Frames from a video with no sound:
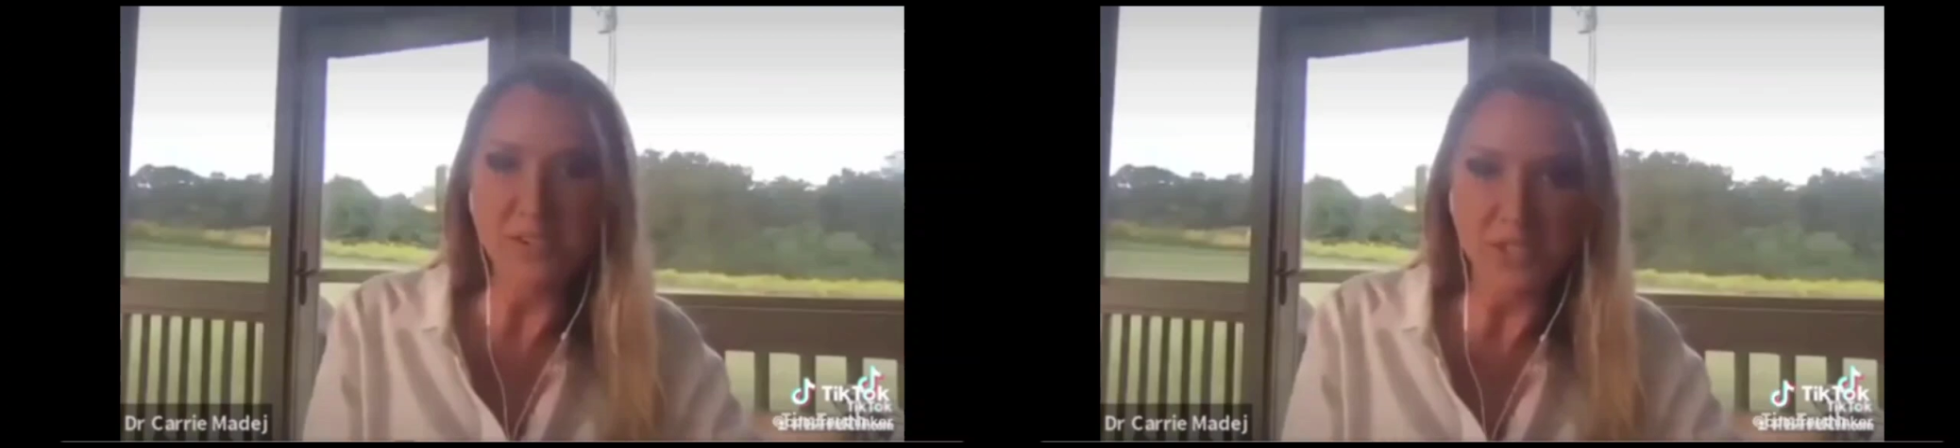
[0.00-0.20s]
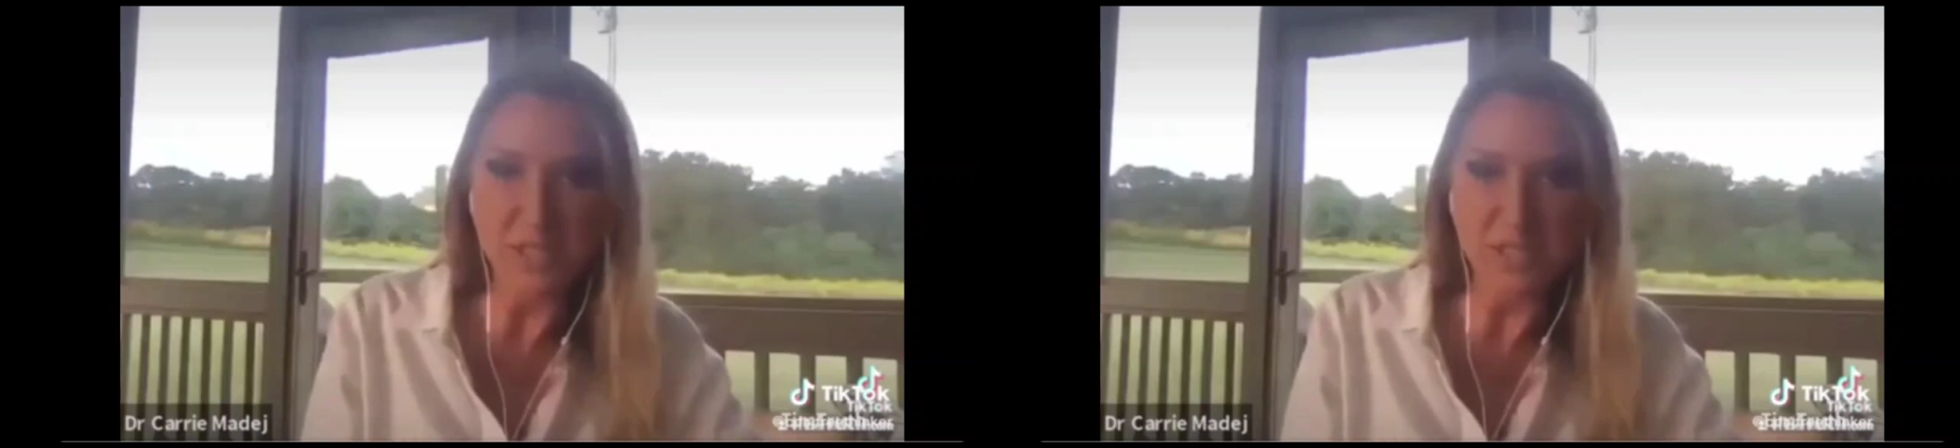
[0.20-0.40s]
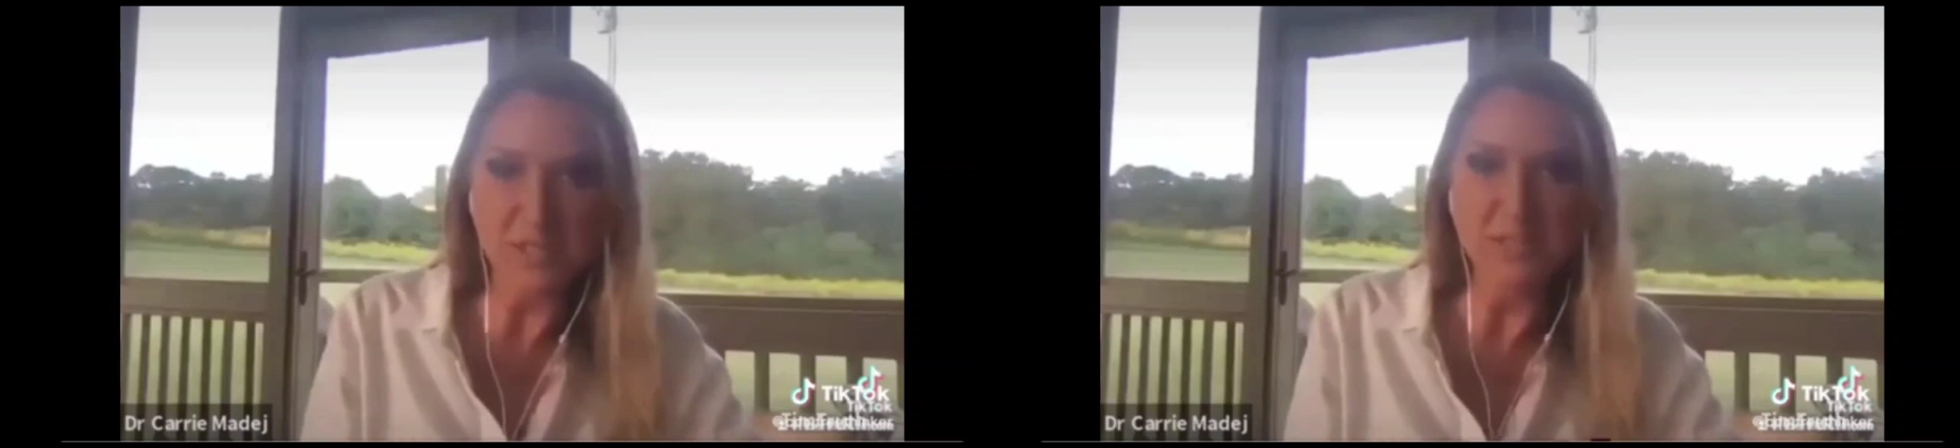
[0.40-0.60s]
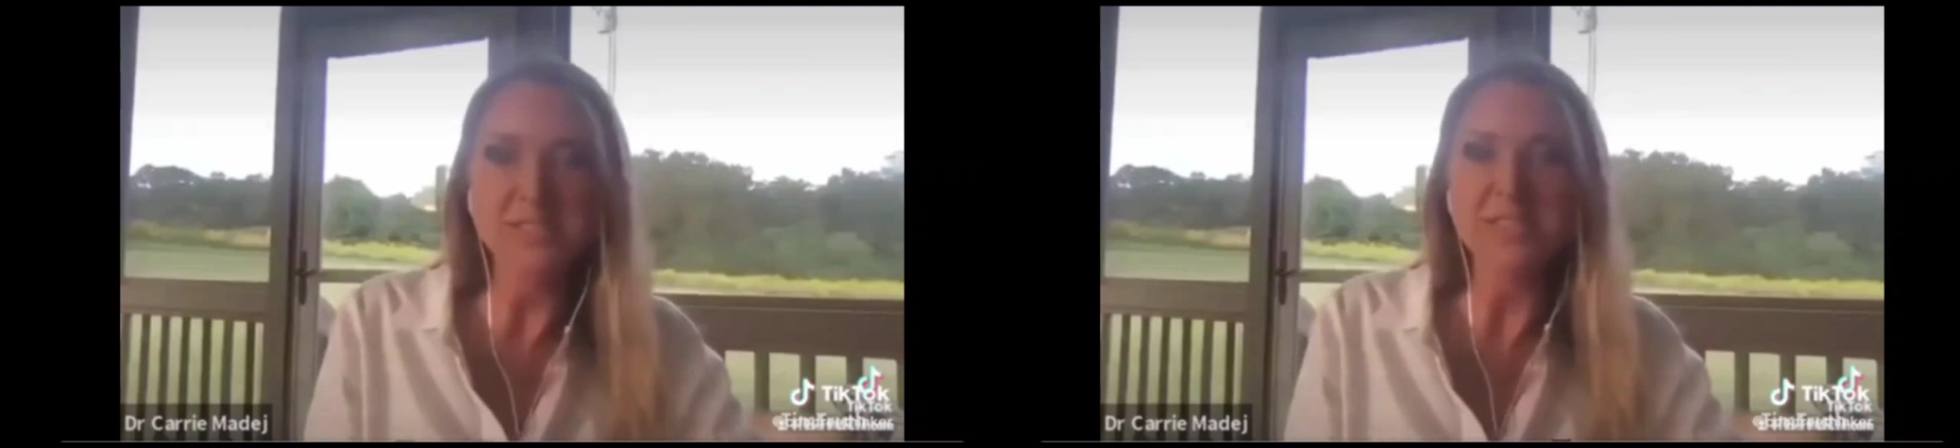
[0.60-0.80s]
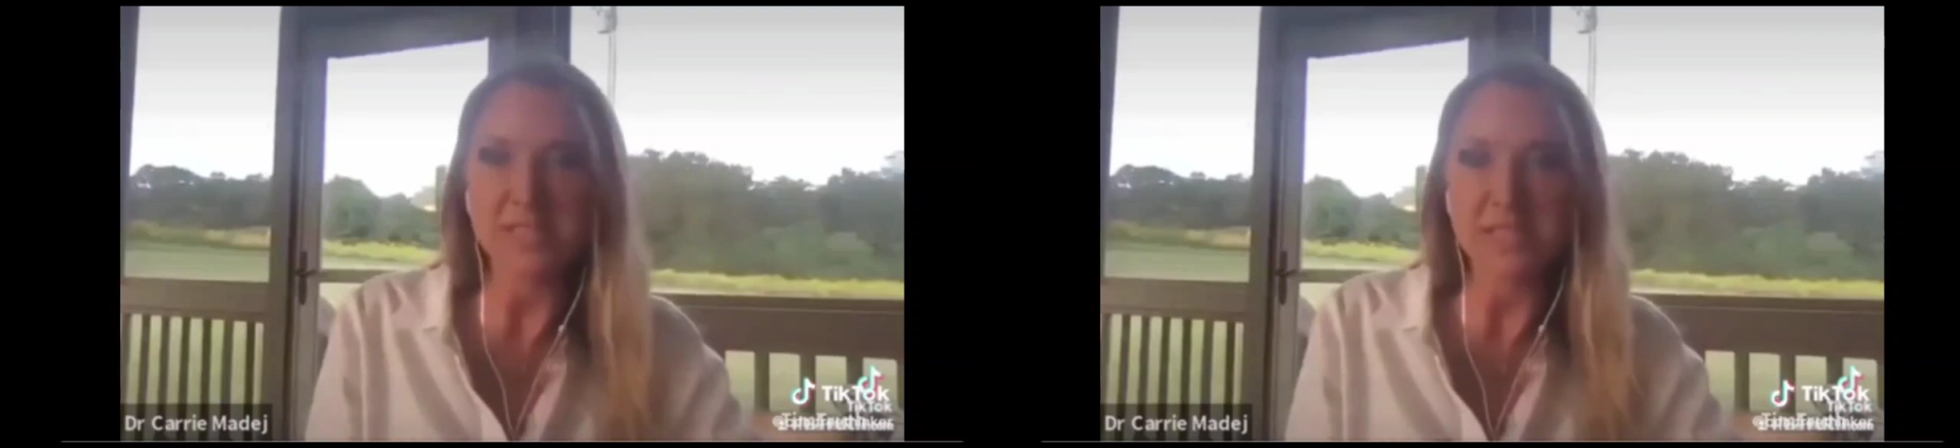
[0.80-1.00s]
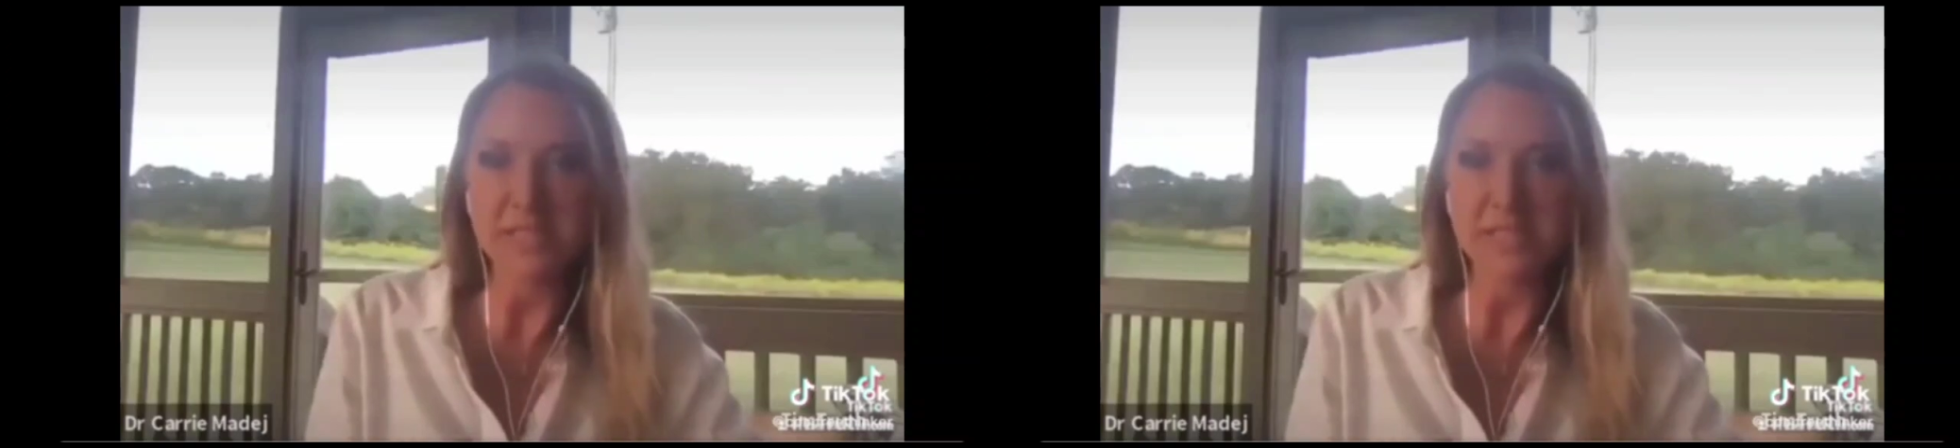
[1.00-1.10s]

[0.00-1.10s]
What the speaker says: listing this.